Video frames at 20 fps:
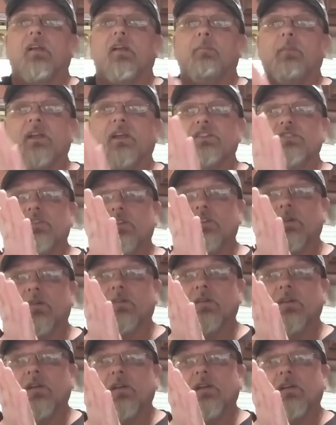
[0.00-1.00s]
Make
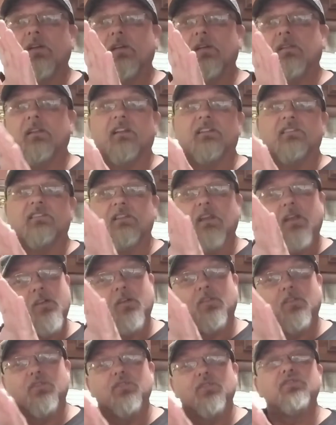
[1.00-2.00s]
sure let's say
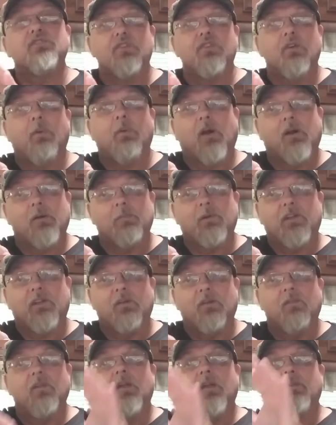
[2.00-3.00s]
you're using your
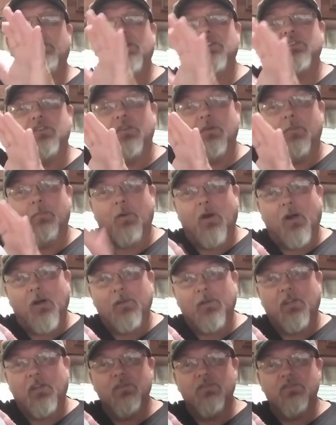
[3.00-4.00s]
barbecue. Make sure your
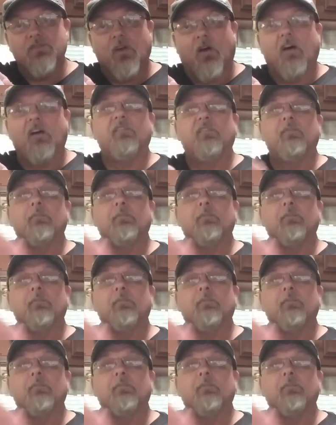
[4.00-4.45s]
barbecue's off,